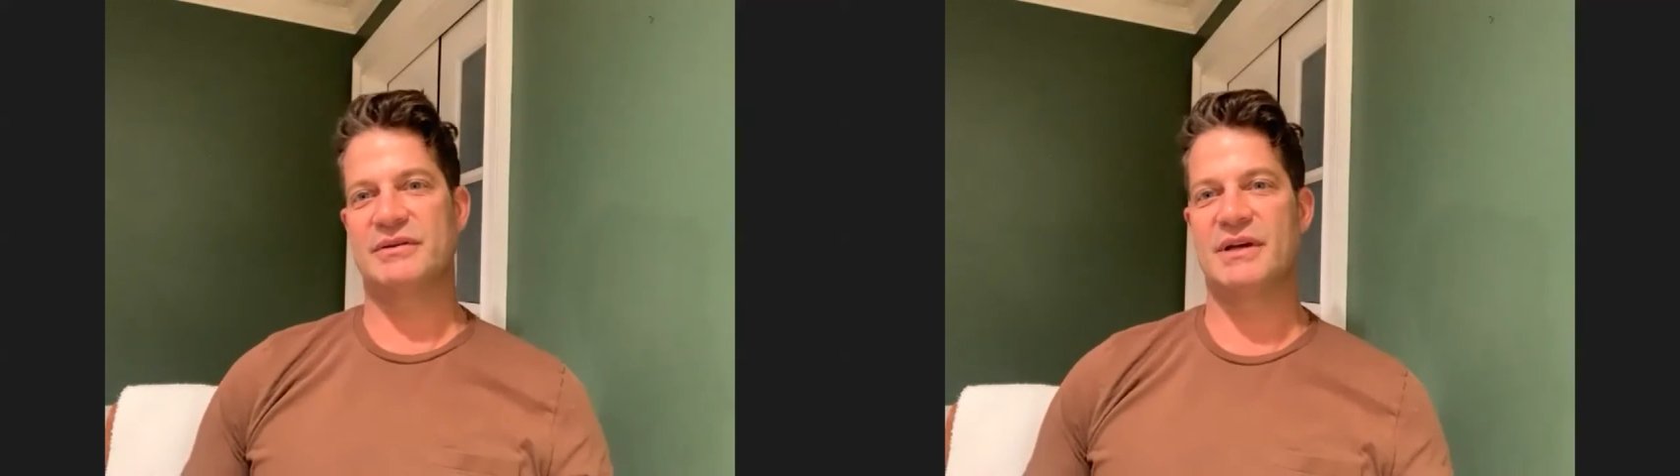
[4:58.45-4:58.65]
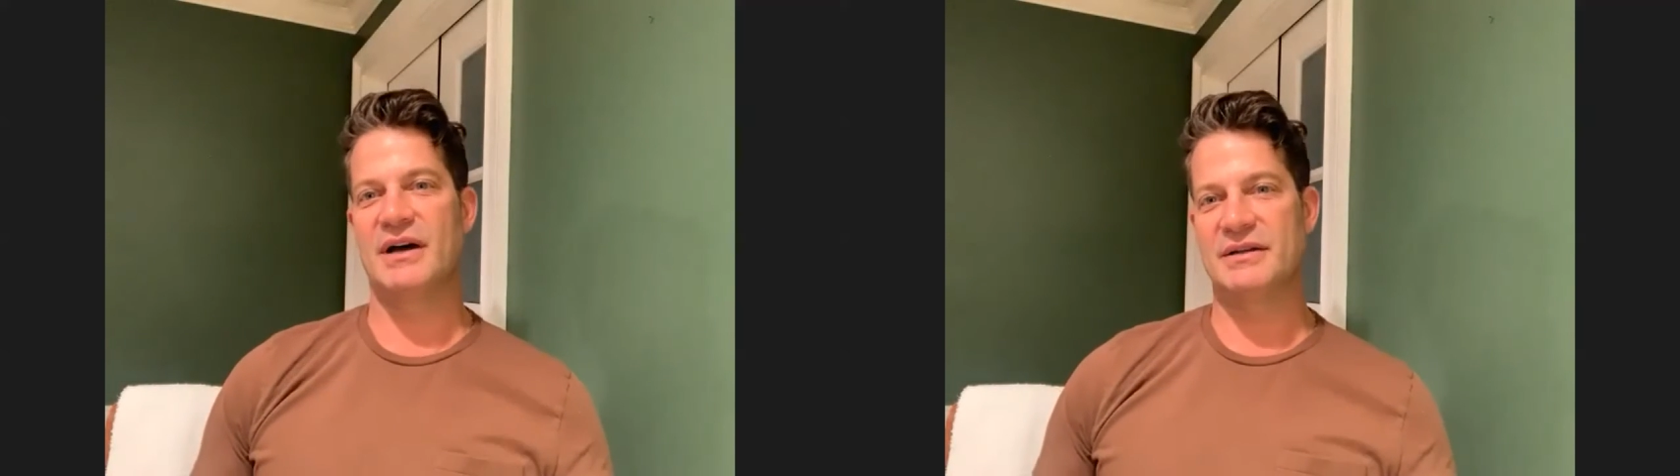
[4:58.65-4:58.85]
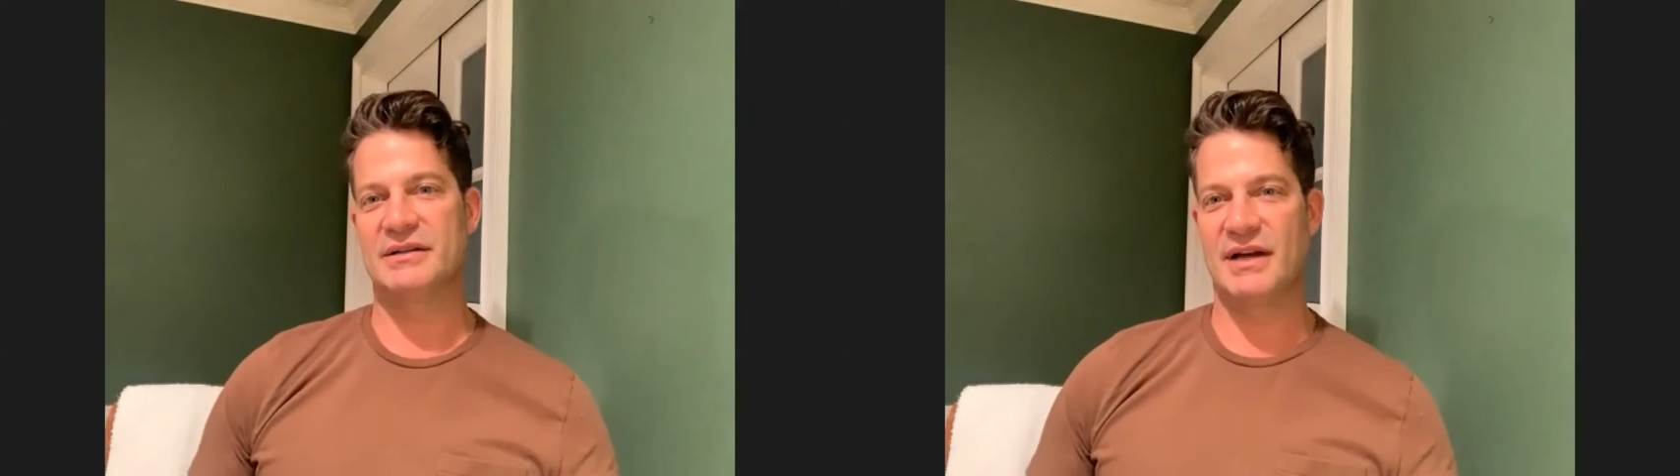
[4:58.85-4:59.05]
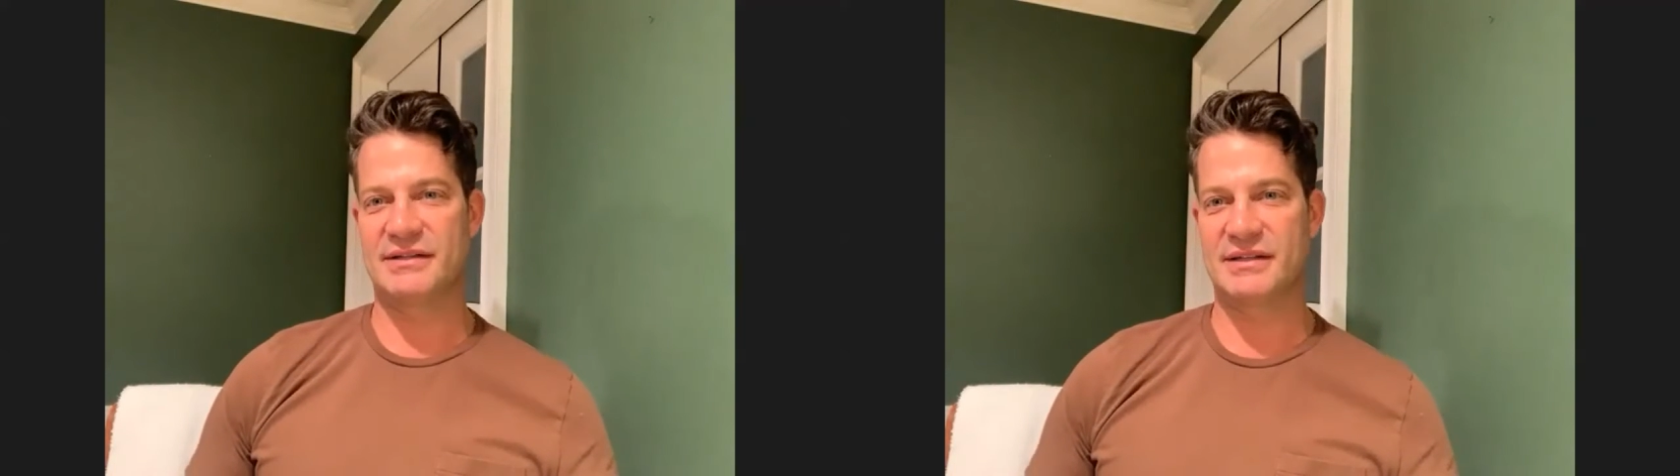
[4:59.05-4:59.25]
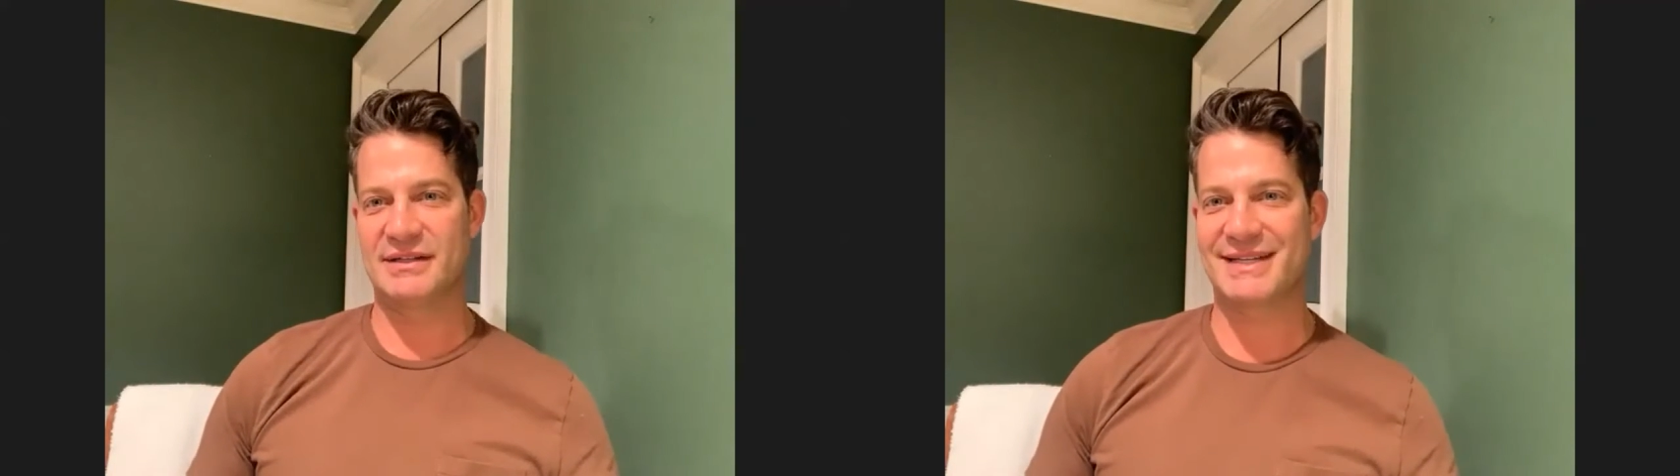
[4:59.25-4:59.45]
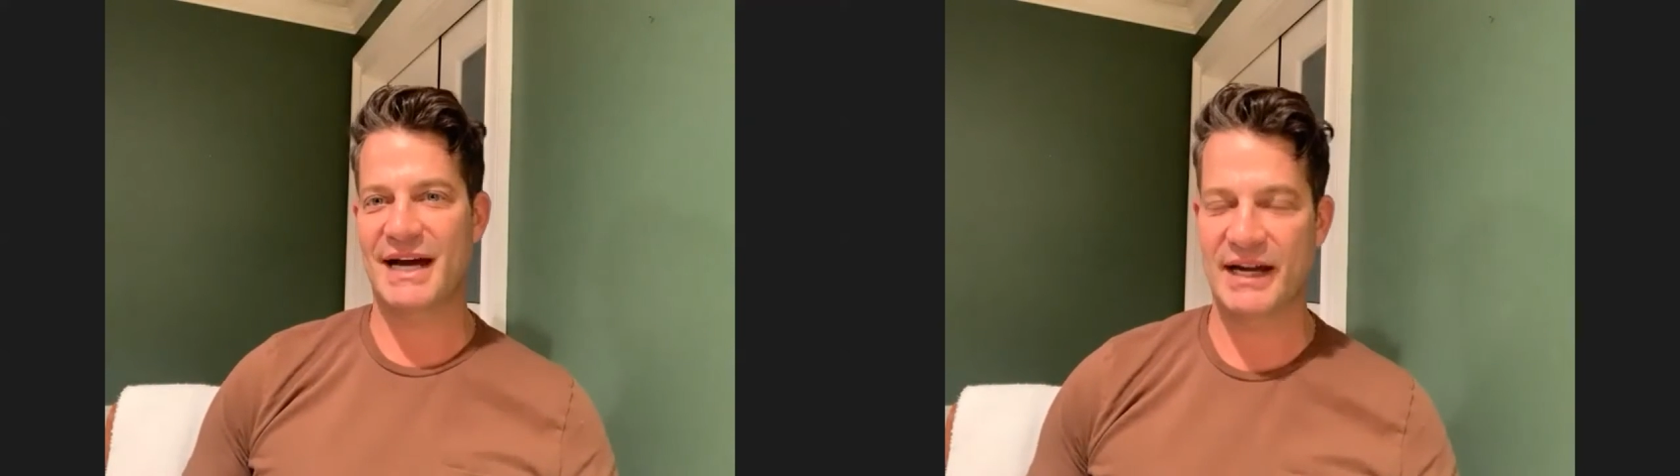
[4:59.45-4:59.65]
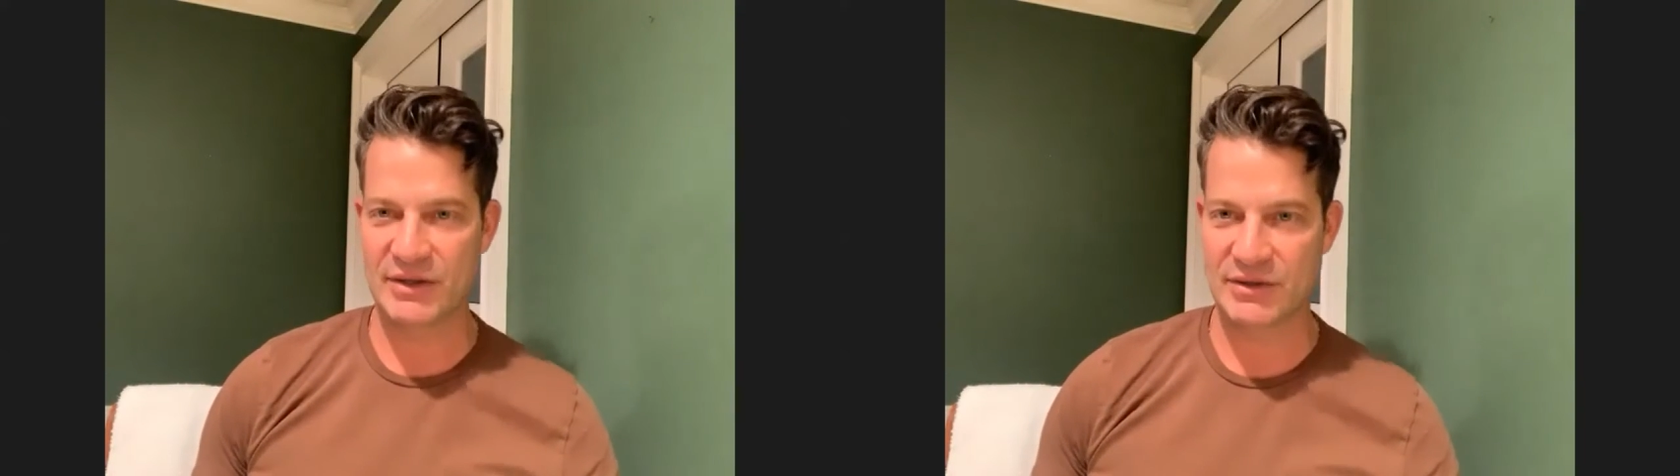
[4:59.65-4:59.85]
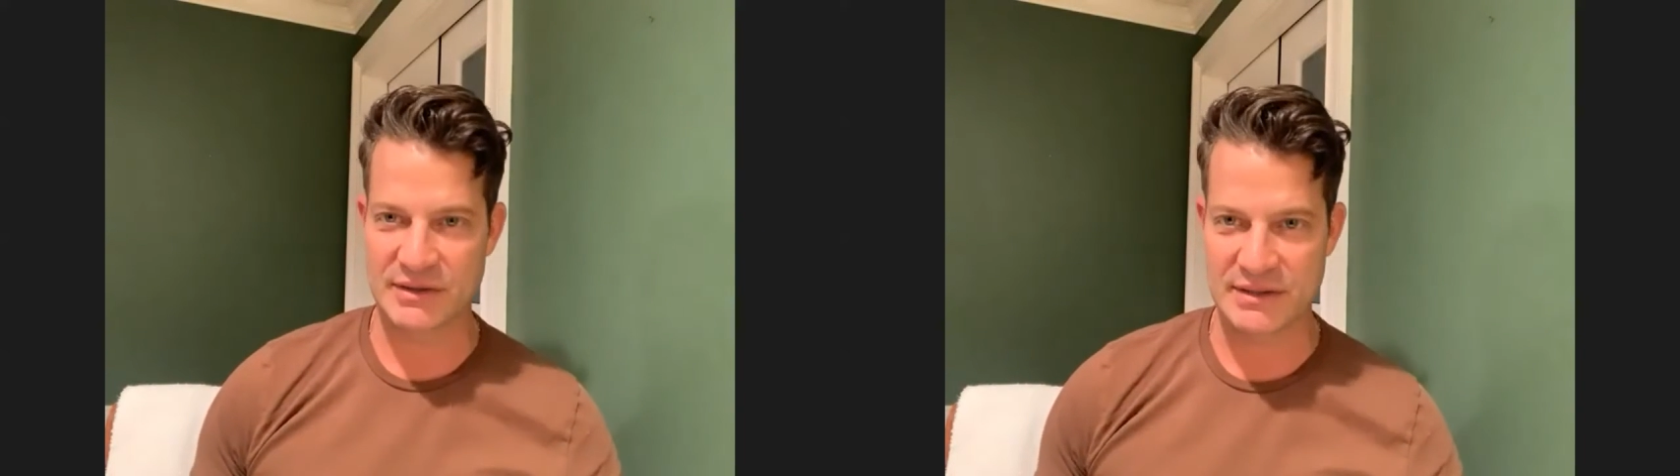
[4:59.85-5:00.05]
does that's entirely